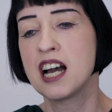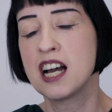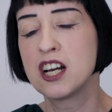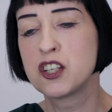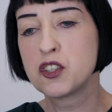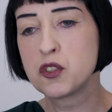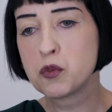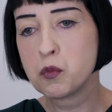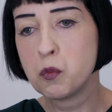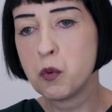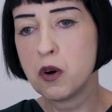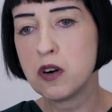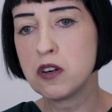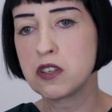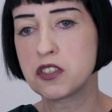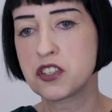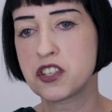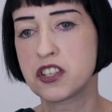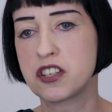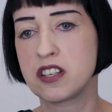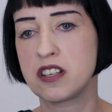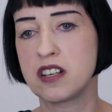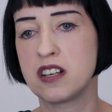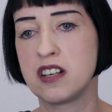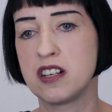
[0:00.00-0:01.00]
And
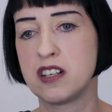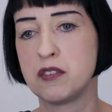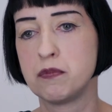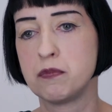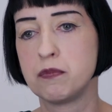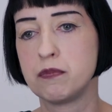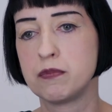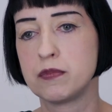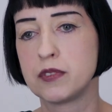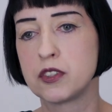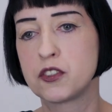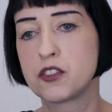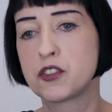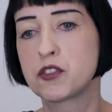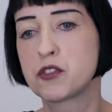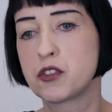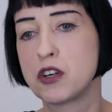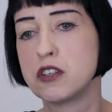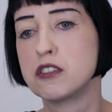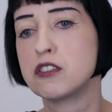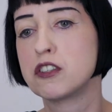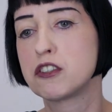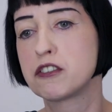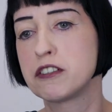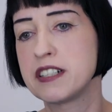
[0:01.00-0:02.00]
what um,
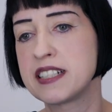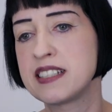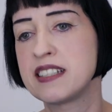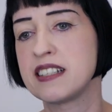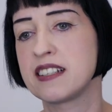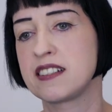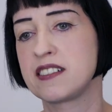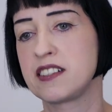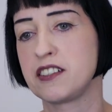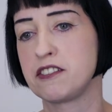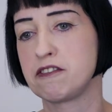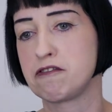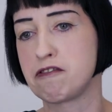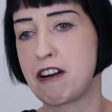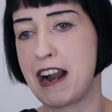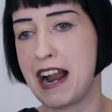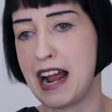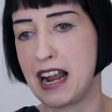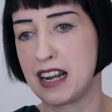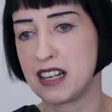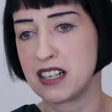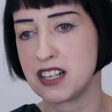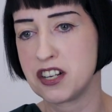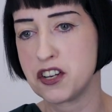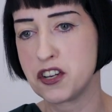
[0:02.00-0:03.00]
strong critics of
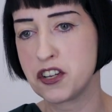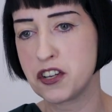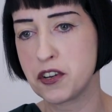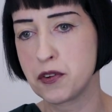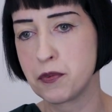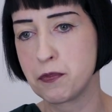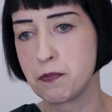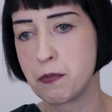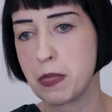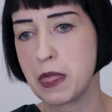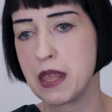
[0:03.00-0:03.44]
Rand